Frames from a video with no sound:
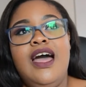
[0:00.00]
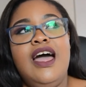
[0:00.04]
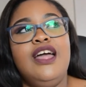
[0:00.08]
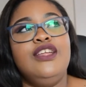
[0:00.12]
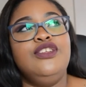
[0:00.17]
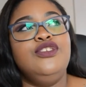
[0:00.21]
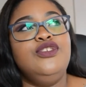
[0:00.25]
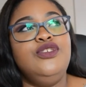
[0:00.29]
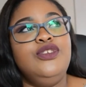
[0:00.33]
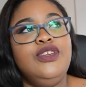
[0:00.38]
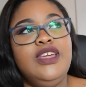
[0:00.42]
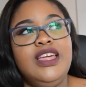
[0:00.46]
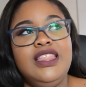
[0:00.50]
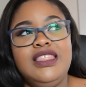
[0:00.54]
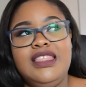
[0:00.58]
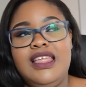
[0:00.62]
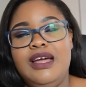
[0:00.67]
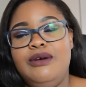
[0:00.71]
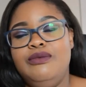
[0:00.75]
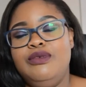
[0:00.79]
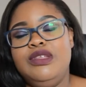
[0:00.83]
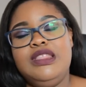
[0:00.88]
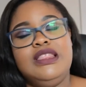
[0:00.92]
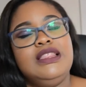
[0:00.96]
and you get
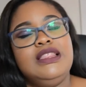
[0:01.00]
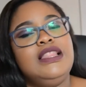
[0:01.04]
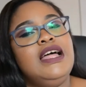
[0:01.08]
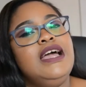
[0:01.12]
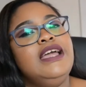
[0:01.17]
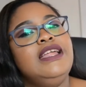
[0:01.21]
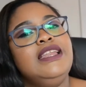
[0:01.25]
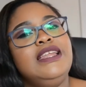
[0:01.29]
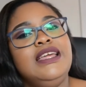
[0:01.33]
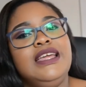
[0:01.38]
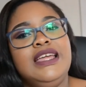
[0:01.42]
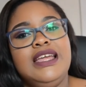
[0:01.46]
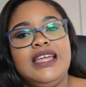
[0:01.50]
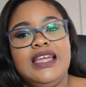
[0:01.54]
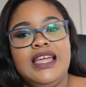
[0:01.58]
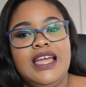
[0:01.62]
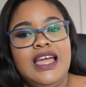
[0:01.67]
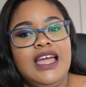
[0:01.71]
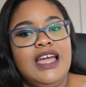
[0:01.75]
that with lighting